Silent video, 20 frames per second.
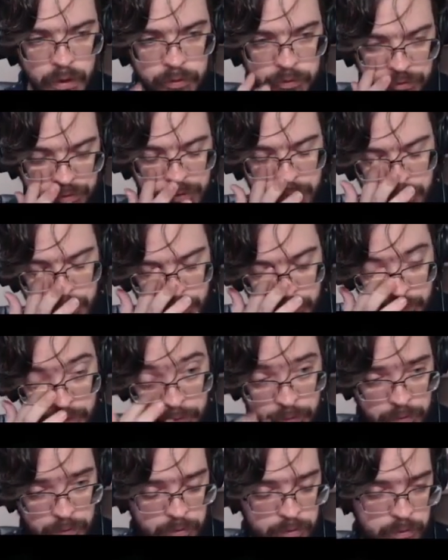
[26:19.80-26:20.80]
So
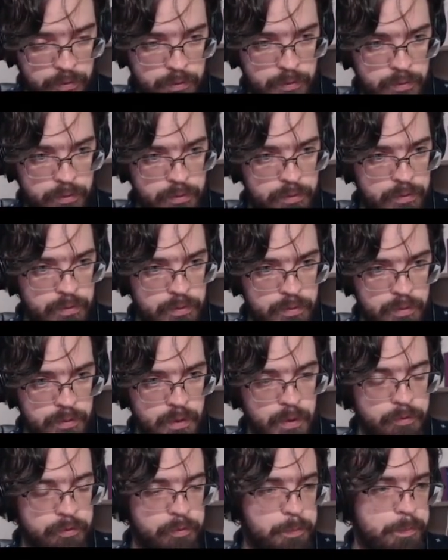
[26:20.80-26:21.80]

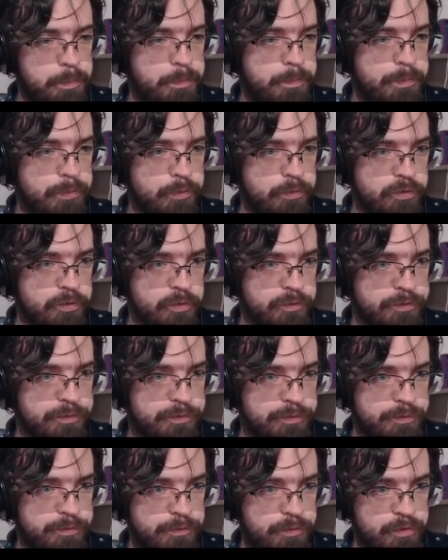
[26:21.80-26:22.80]
I'll just push the
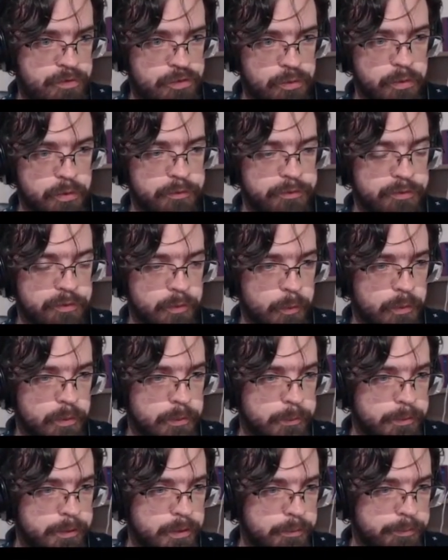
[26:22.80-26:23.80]
story forward
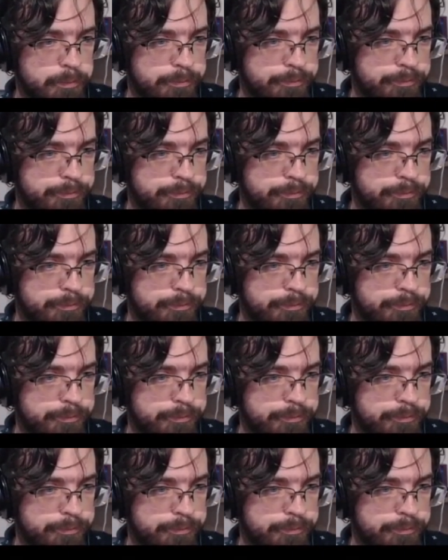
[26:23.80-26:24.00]
a bit.